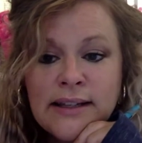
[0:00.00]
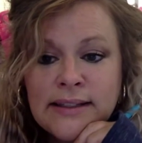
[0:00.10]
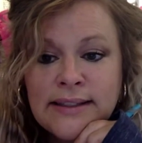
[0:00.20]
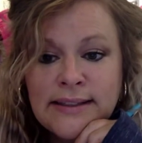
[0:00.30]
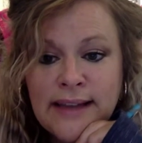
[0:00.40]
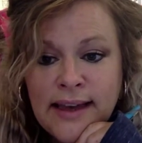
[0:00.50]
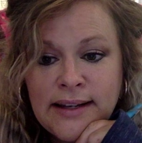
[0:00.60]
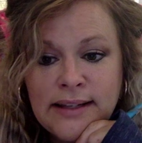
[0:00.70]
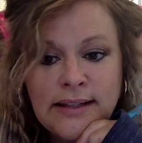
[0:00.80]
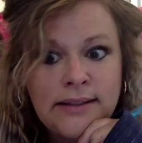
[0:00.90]

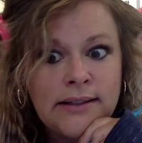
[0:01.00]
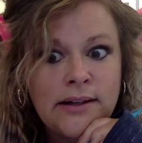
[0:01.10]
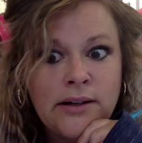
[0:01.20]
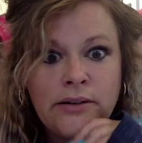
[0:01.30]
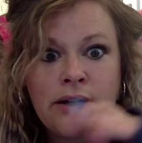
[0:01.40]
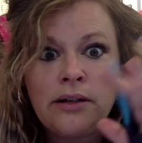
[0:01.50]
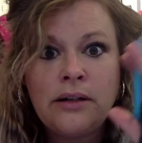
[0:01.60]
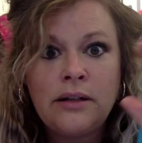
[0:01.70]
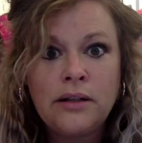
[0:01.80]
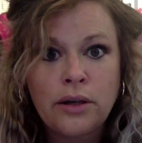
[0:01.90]
Said is
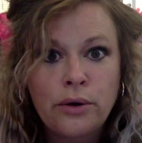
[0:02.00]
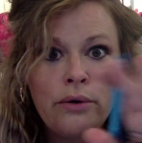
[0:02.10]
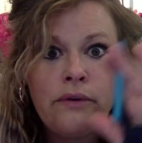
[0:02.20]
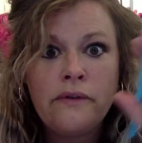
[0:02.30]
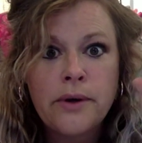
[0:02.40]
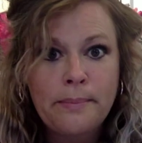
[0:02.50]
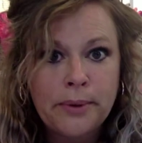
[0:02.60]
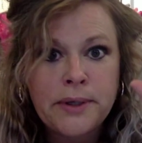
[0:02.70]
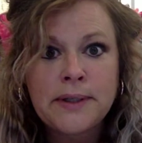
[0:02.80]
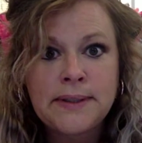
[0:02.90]
all over
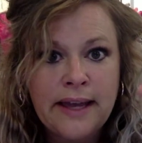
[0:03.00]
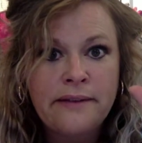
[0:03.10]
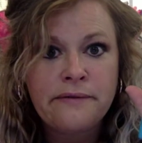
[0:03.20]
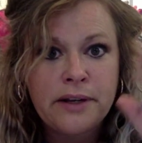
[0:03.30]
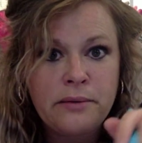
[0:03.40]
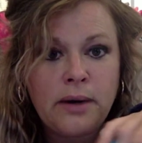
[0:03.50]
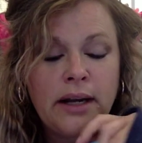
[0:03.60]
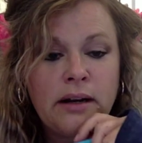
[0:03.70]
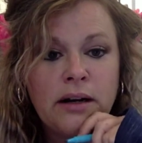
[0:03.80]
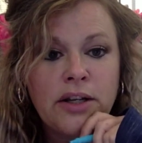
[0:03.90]
books everywhere.